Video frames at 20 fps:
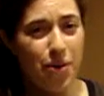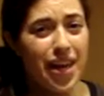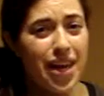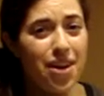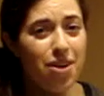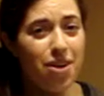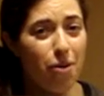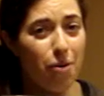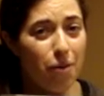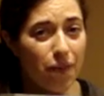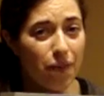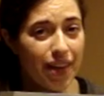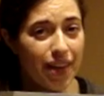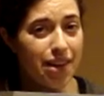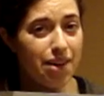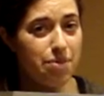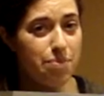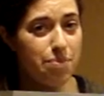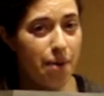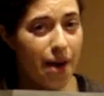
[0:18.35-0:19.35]
can only
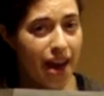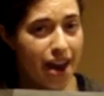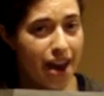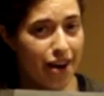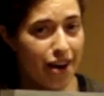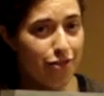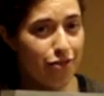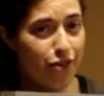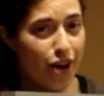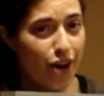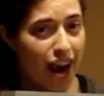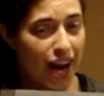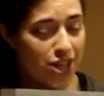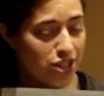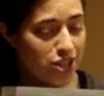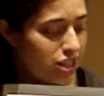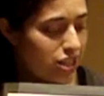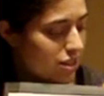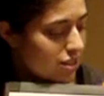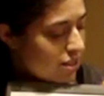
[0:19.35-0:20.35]
compare
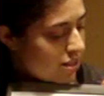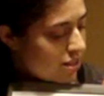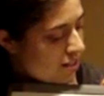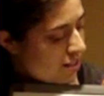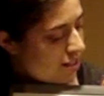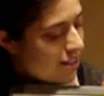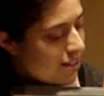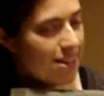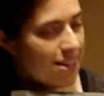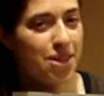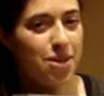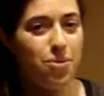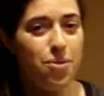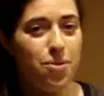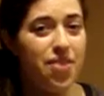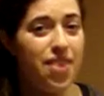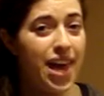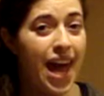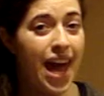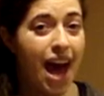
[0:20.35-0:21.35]
fractions when they